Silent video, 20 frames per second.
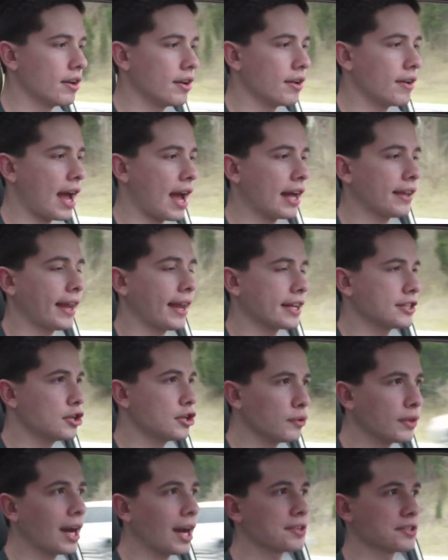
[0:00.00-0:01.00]
at like
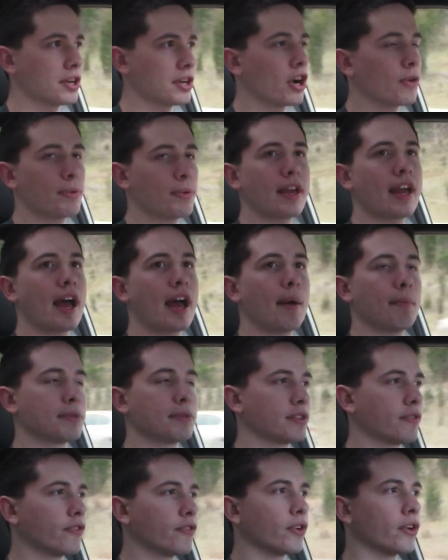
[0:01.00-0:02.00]
2,000
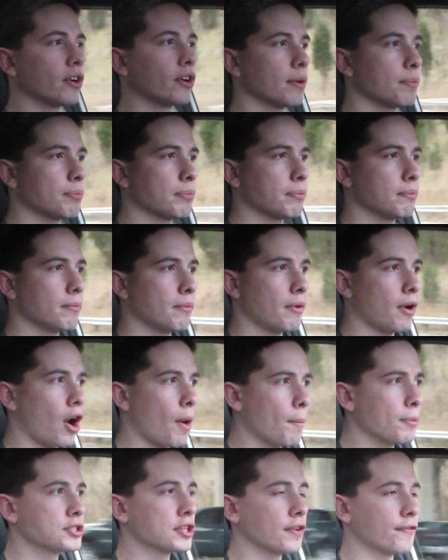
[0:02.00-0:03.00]
RPMs for
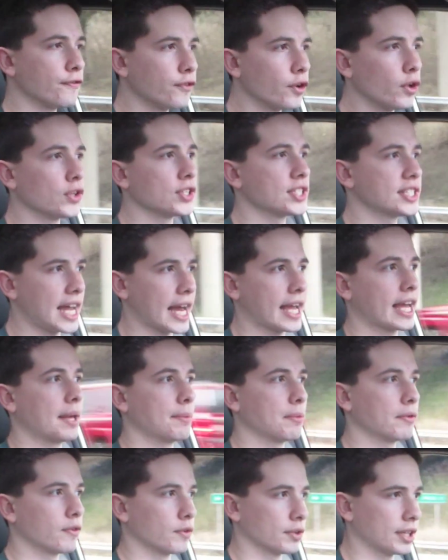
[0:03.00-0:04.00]
almost a full
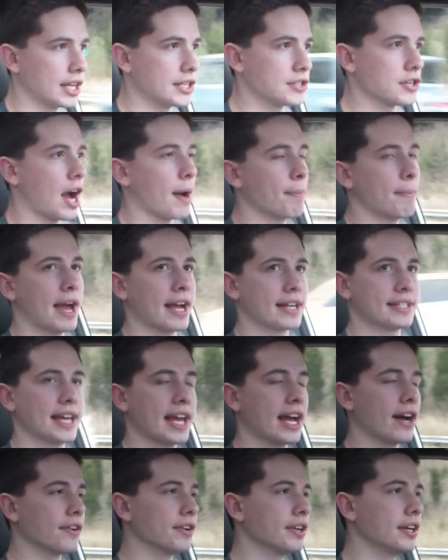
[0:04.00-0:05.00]
second before they drop back
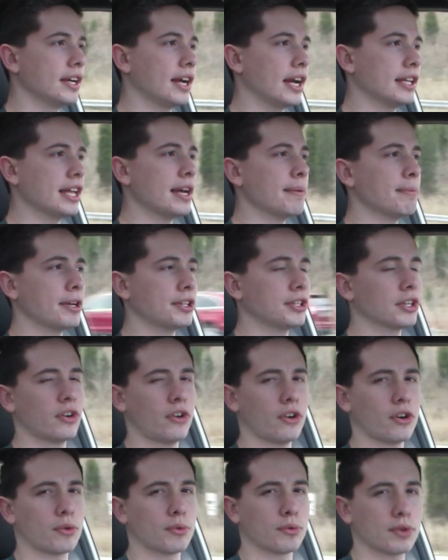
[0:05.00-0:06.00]
down, and that made the
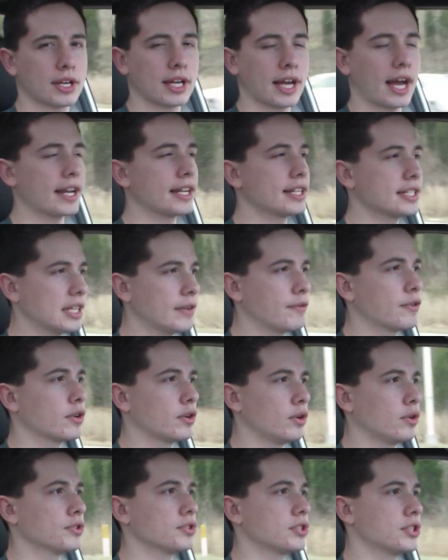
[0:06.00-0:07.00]
car kind of
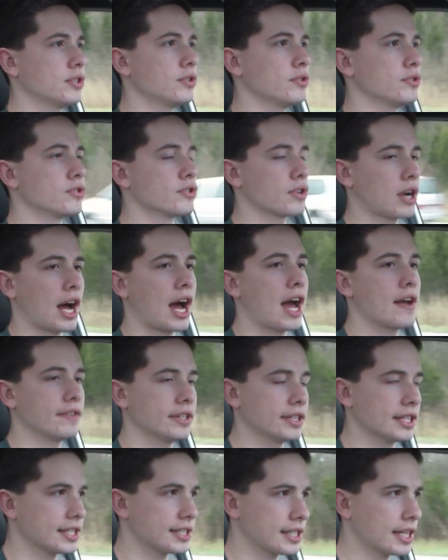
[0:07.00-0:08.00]
difficult to drive
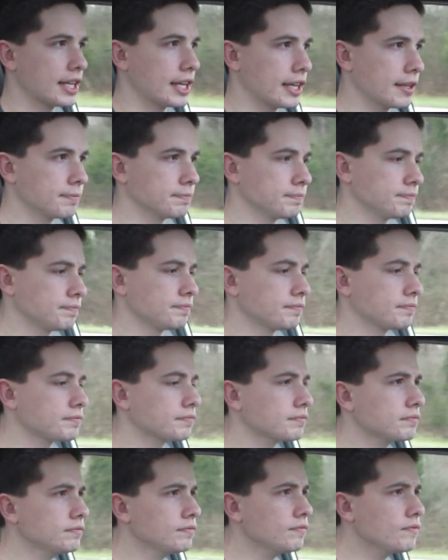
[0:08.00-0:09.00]
in the city.
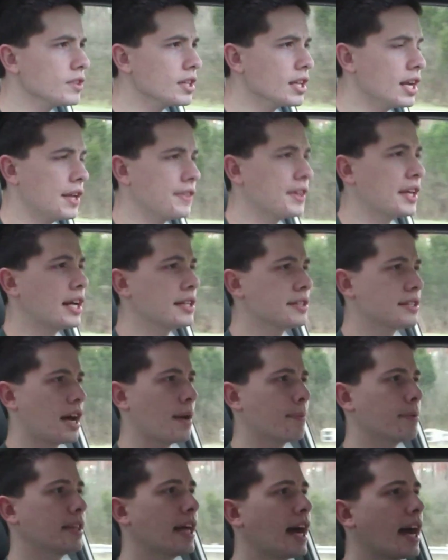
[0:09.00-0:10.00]
And then on
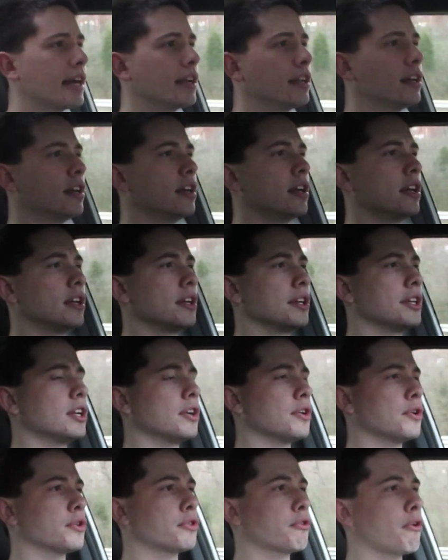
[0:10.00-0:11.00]
top of that, you
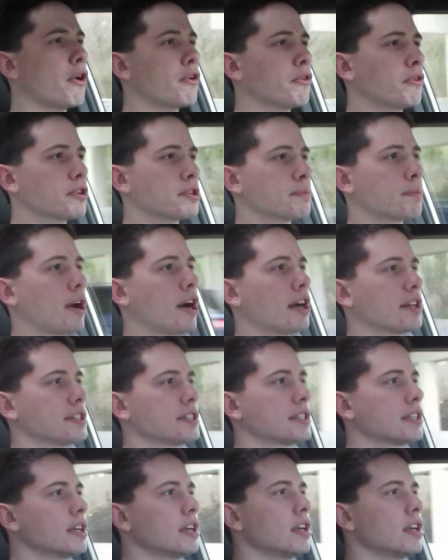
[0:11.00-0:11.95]
know, your throttle response,